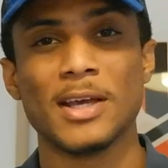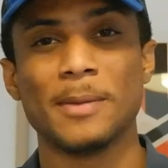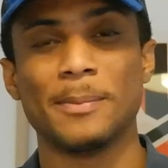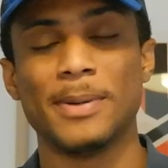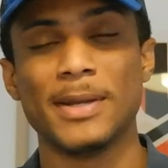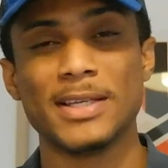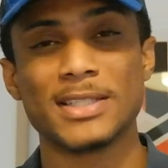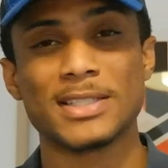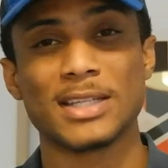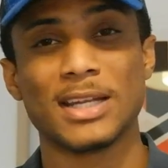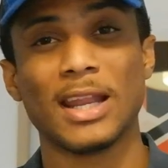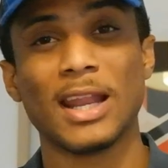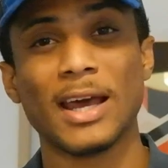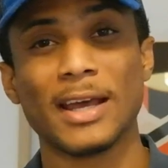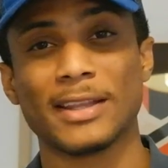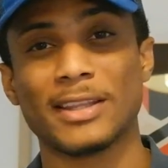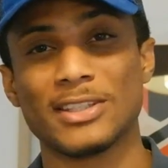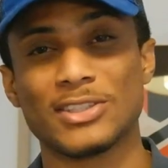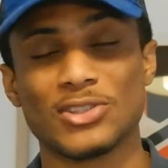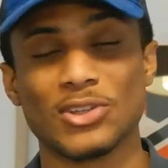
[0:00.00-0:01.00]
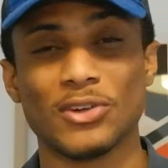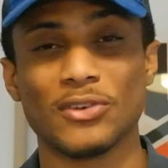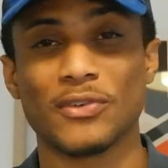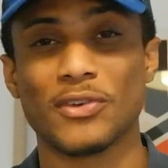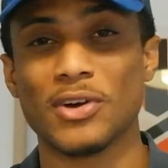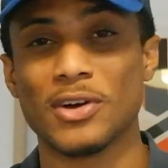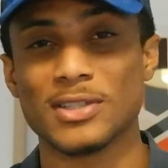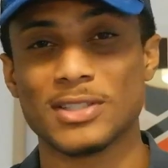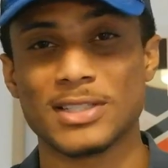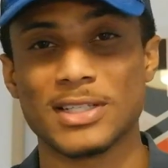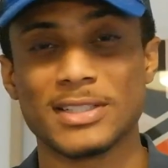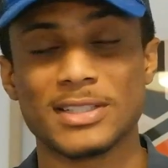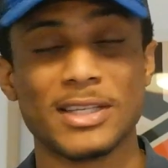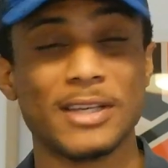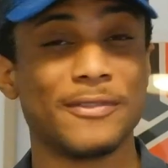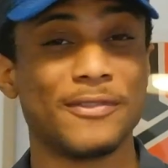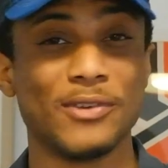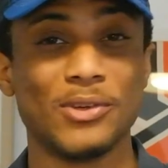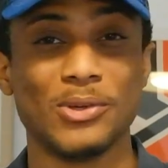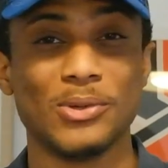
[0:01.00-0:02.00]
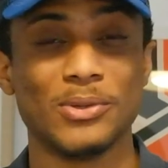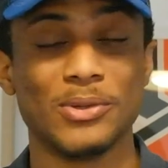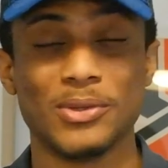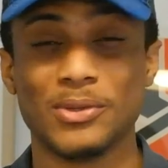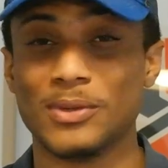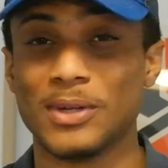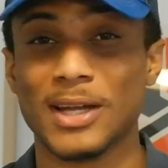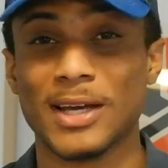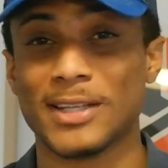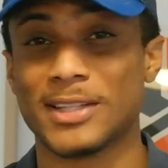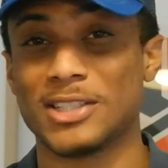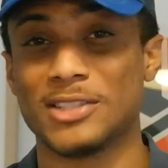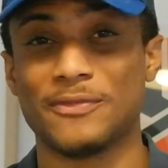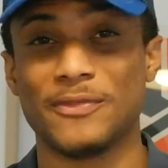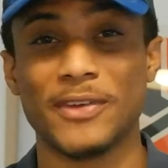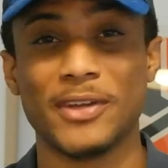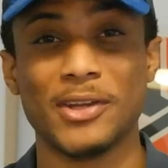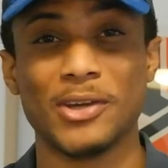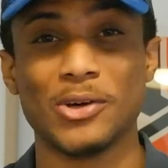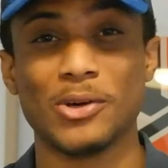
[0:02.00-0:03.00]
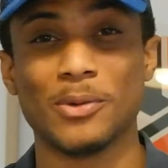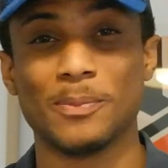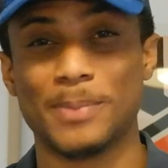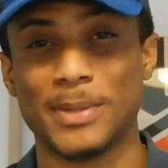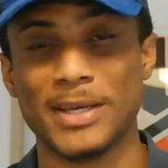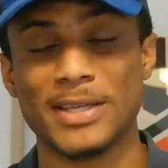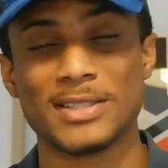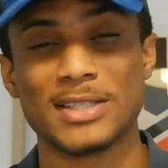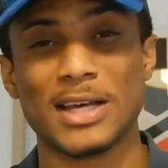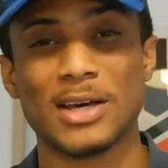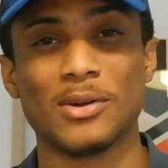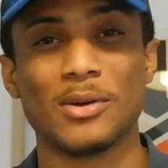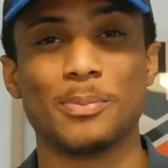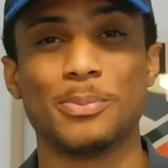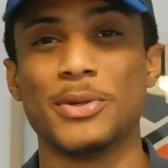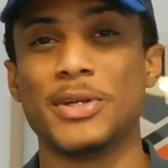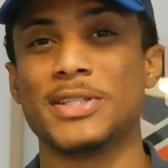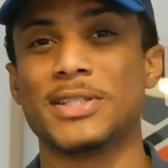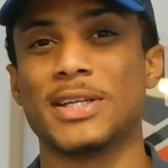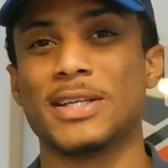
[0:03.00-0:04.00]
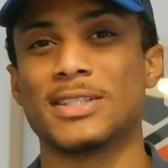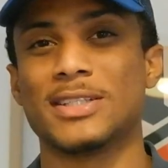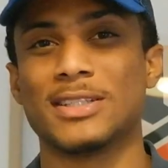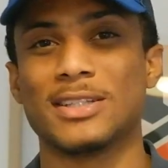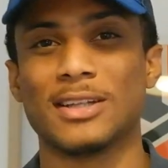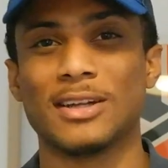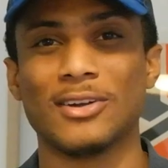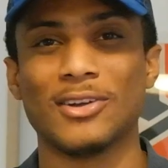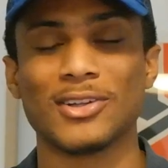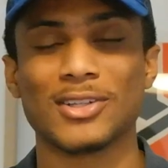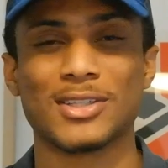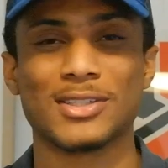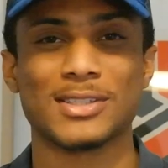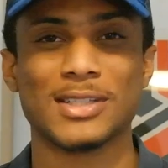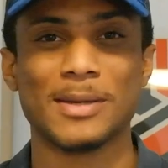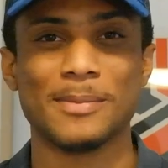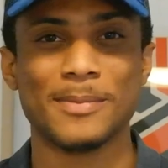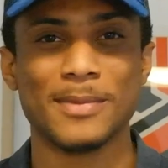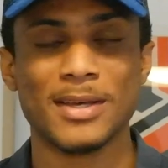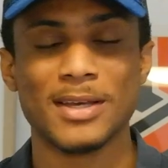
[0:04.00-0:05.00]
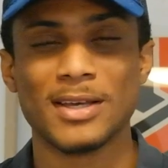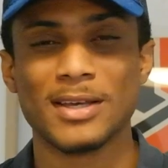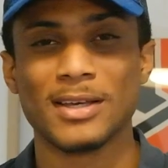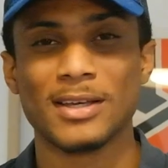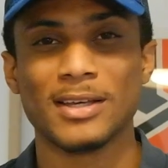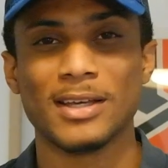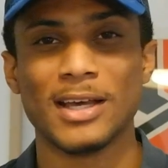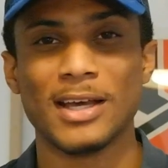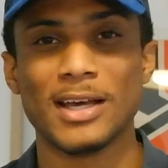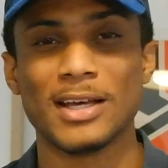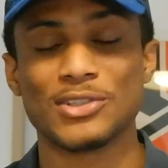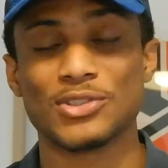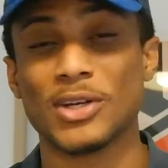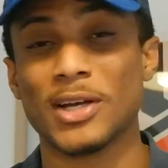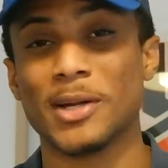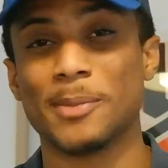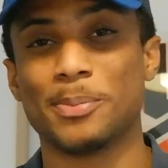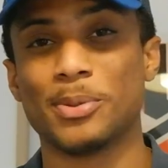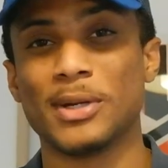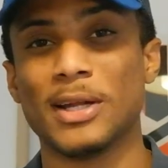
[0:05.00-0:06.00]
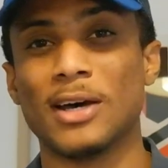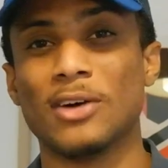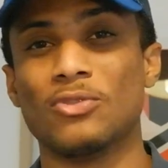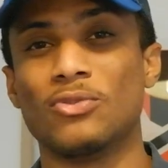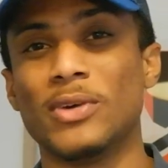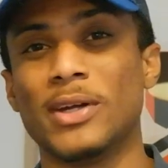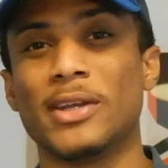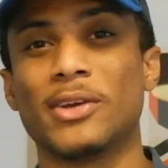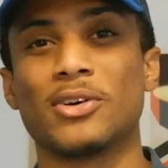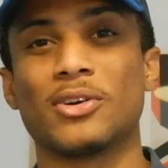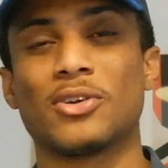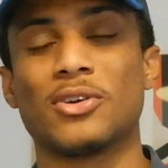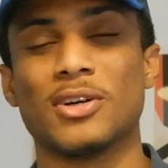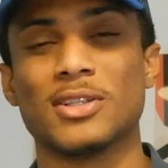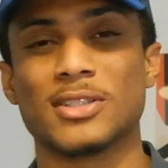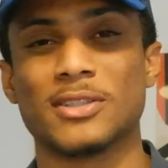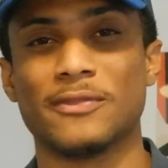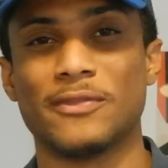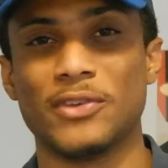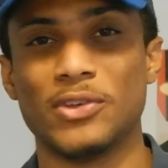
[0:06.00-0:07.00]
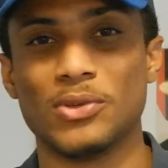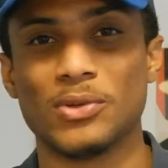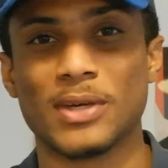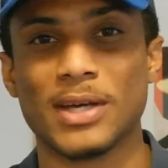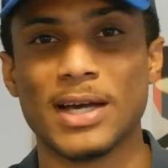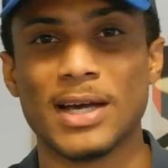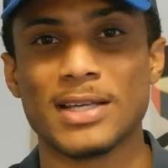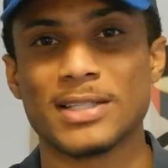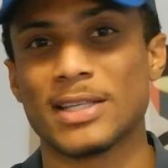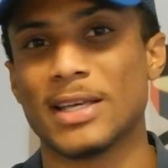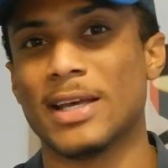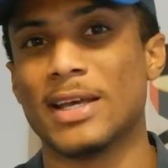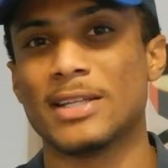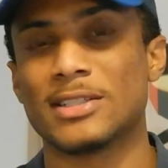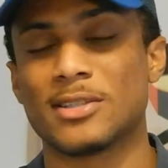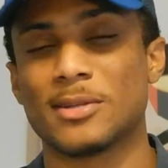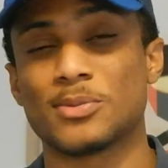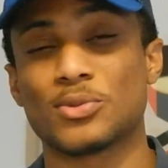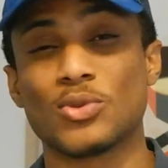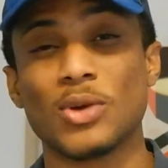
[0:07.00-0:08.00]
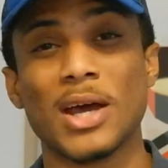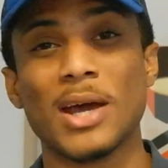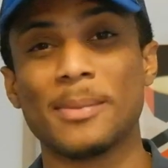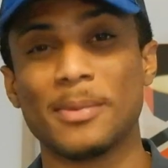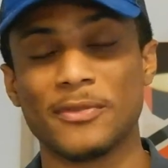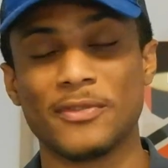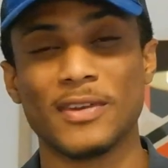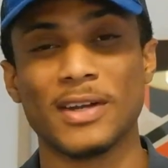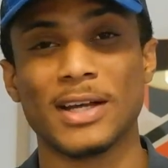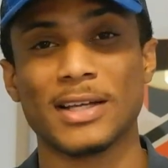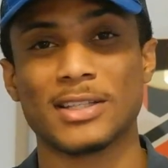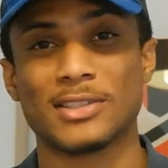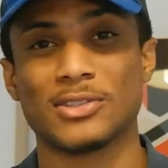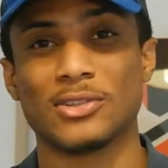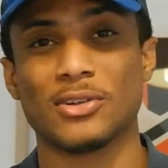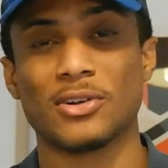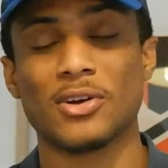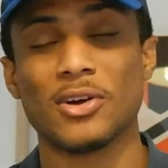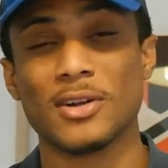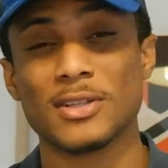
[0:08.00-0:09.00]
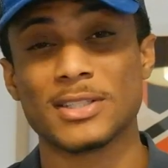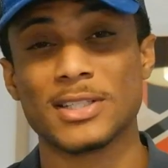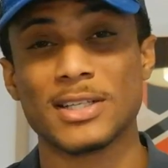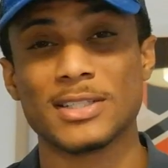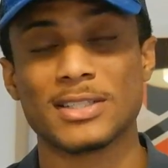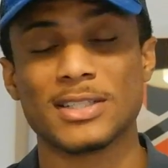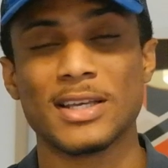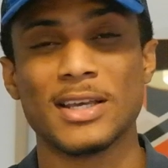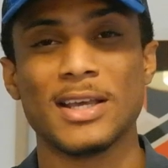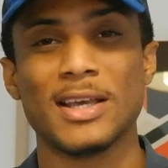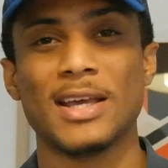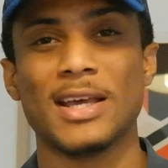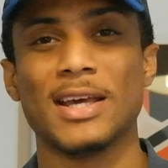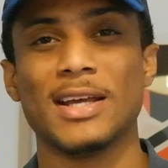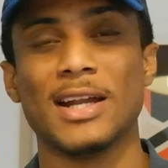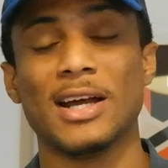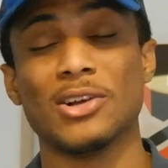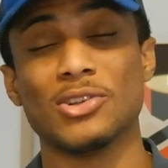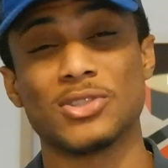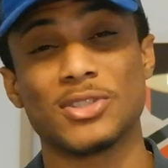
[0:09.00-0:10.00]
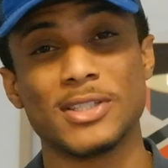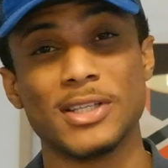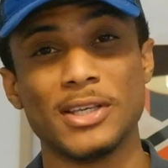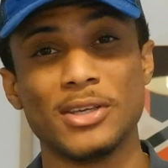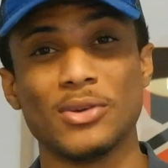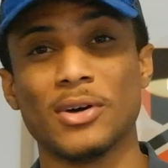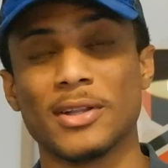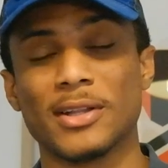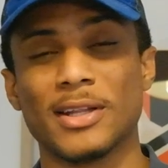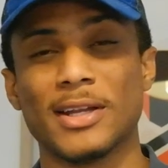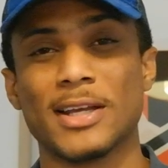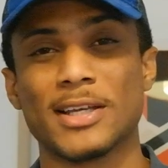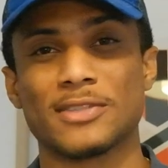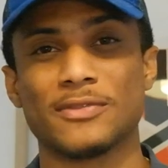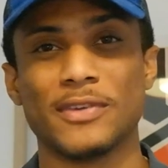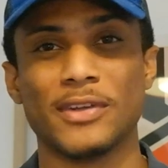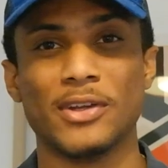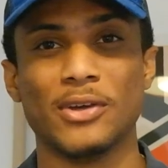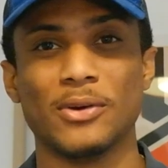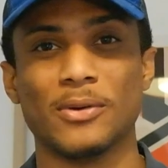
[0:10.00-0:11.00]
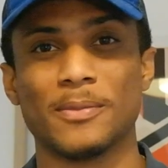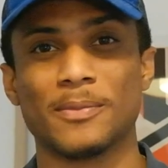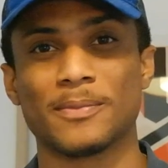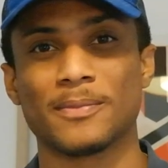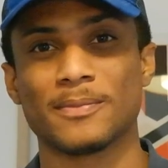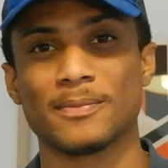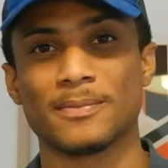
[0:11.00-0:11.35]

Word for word: Please like this sort of content if you, you like this video. Please, I would appreciate it a lot because I'm uh, trying to put out really good content for you guys. And subscribe if you like this sort of content. And I'll see you on the next video.